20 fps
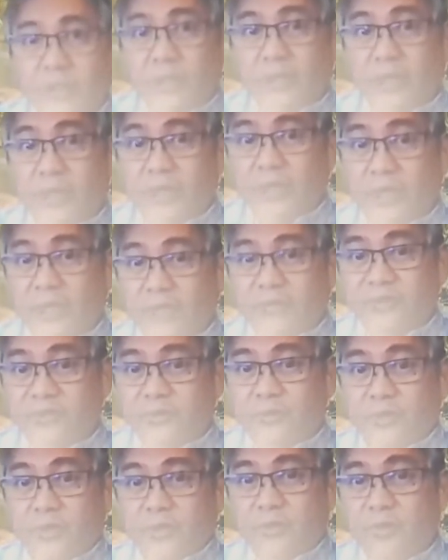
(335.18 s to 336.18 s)
And I just
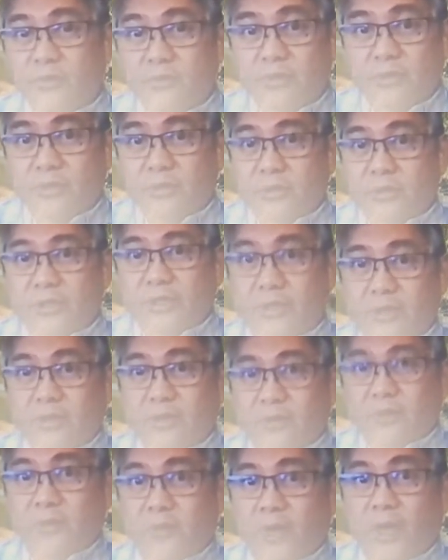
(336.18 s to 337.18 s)
bought, like
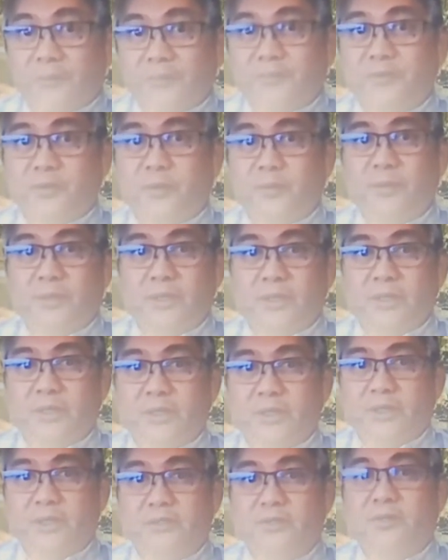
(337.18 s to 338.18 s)
wipes with me.
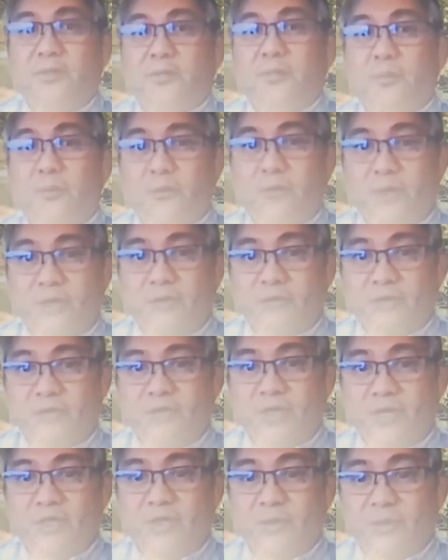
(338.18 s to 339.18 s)
And so when I first
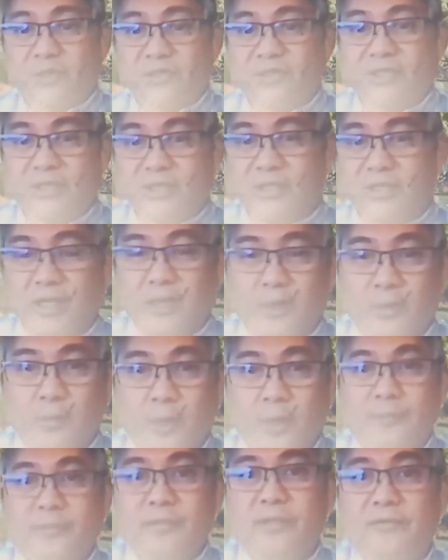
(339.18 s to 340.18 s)
got to my seat, I
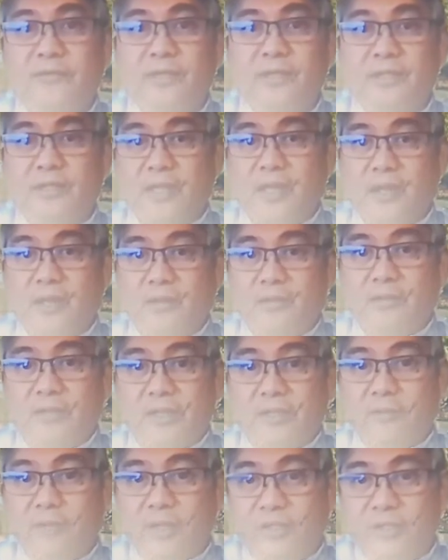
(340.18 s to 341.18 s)
wiped everything down,
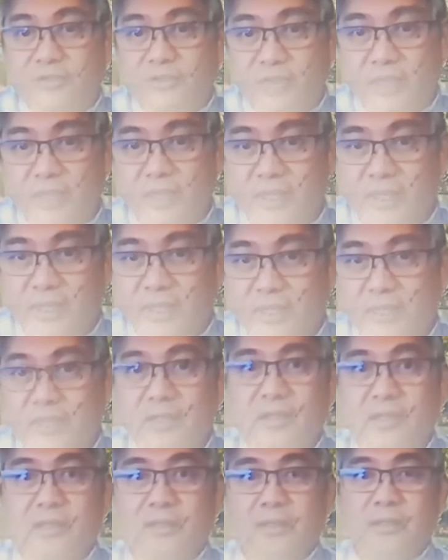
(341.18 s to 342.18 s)
like my tray,
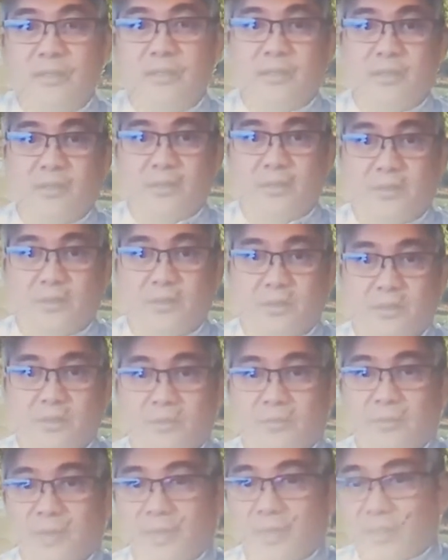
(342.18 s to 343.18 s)

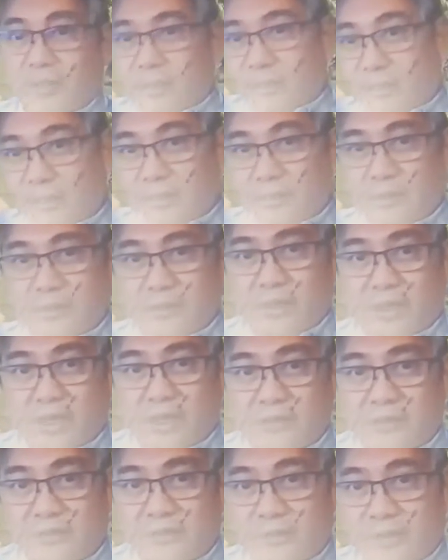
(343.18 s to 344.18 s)
my
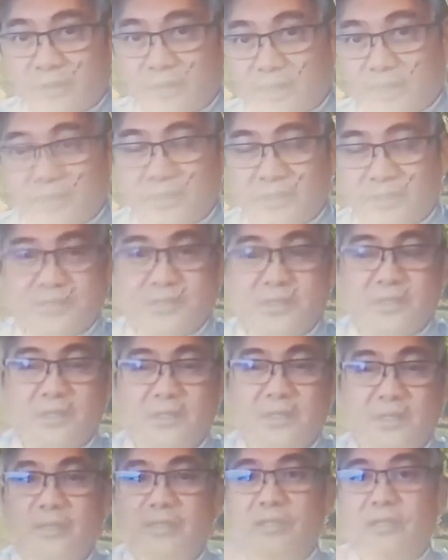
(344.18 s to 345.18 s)
headrest,
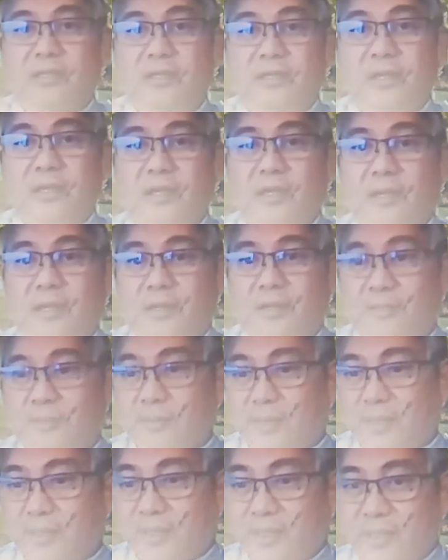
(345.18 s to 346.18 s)

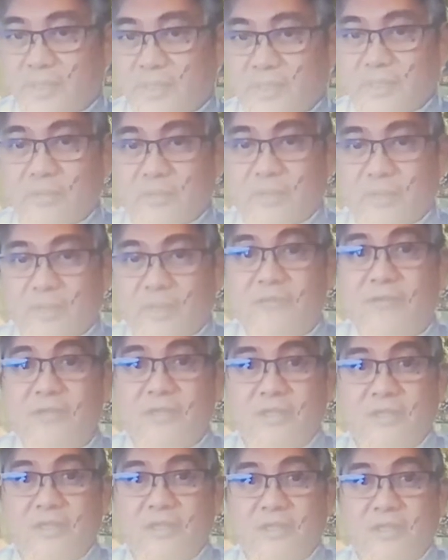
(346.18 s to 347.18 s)

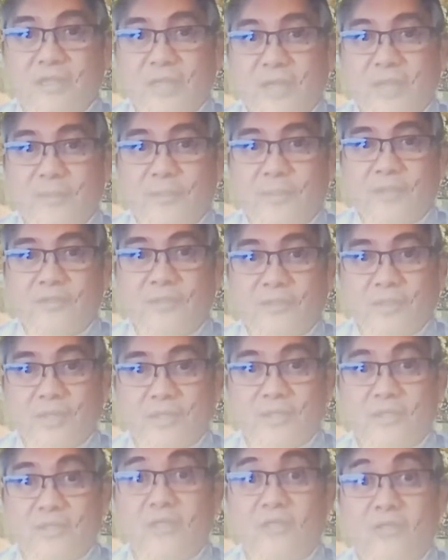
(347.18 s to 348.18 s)
everything that I
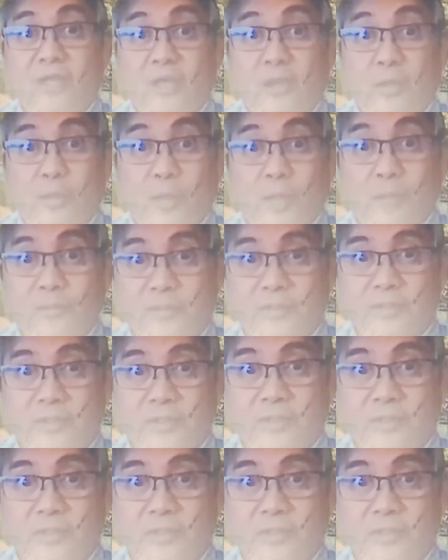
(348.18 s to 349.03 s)
possibly can touch. I wiped it.